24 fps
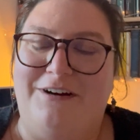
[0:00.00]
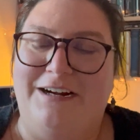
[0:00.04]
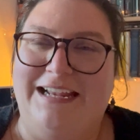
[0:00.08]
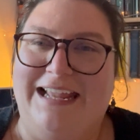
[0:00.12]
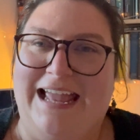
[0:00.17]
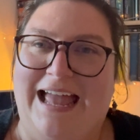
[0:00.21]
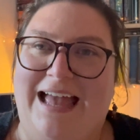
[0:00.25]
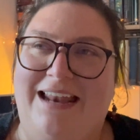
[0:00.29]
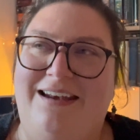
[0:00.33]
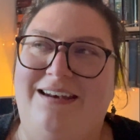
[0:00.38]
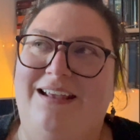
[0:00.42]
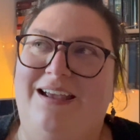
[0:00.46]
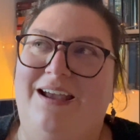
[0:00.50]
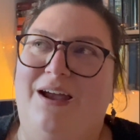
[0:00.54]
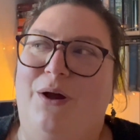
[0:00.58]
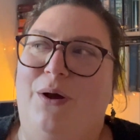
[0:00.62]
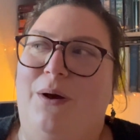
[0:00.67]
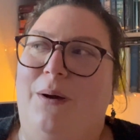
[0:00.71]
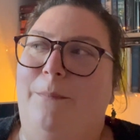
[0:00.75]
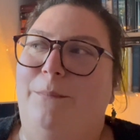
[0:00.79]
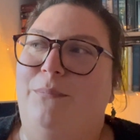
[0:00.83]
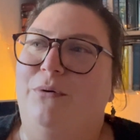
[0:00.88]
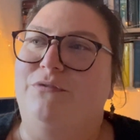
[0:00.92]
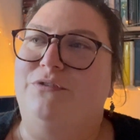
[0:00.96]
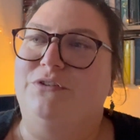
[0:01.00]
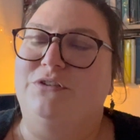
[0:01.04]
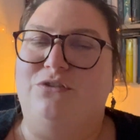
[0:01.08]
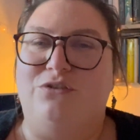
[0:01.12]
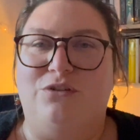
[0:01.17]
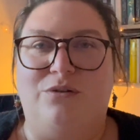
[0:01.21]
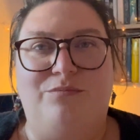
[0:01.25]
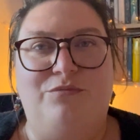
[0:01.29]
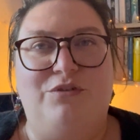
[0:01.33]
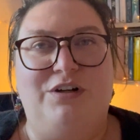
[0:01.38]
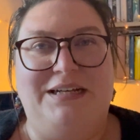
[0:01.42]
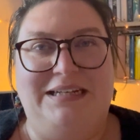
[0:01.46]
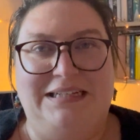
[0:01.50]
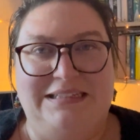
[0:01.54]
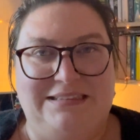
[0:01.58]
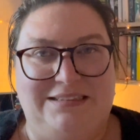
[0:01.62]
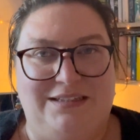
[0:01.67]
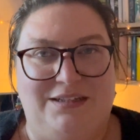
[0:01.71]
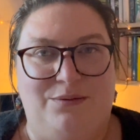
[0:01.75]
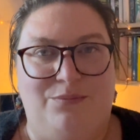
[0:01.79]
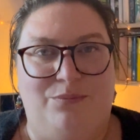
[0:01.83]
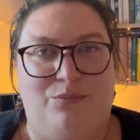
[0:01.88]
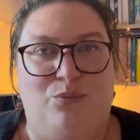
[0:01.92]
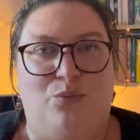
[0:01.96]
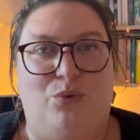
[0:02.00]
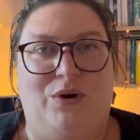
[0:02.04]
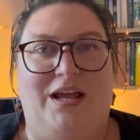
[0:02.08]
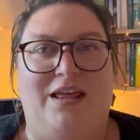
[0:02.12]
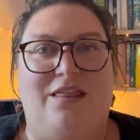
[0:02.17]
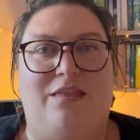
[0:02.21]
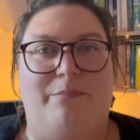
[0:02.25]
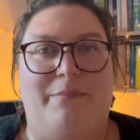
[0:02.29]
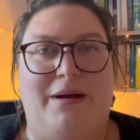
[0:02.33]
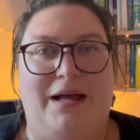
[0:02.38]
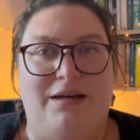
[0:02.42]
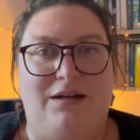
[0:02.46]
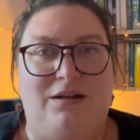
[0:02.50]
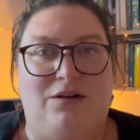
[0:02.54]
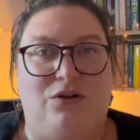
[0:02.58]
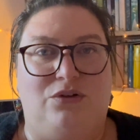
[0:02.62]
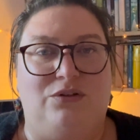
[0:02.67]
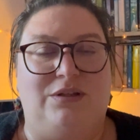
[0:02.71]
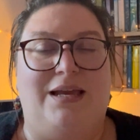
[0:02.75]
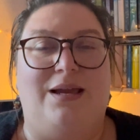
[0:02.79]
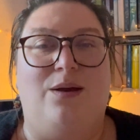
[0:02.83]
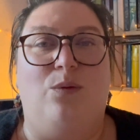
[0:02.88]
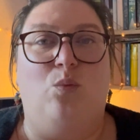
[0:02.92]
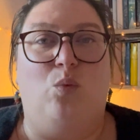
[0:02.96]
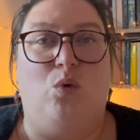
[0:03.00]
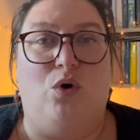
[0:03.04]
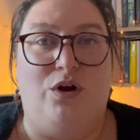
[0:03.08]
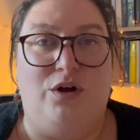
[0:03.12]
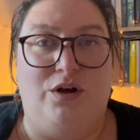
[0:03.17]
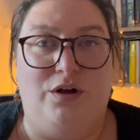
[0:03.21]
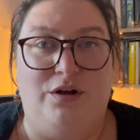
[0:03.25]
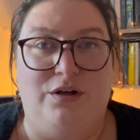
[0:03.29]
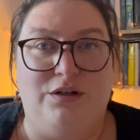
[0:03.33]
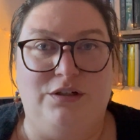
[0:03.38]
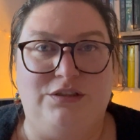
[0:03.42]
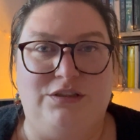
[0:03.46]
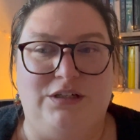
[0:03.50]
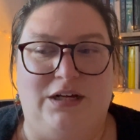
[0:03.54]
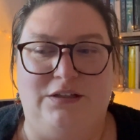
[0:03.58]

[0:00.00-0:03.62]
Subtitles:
again? But for some reason with Manacled, it worked.